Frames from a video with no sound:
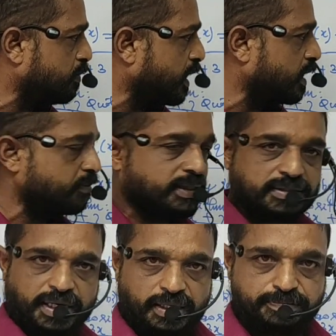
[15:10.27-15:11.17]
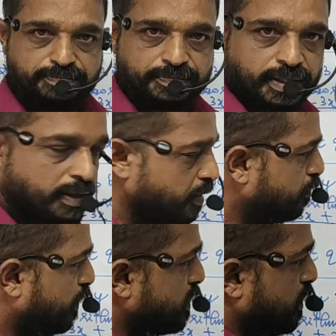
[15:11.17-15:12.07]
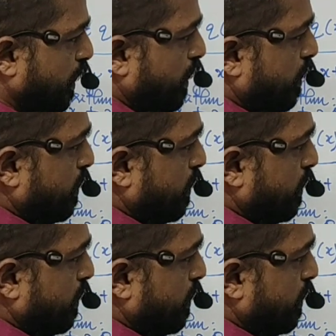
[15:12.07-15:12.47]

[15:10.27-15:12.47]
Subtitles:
bracket by 3 plus 3.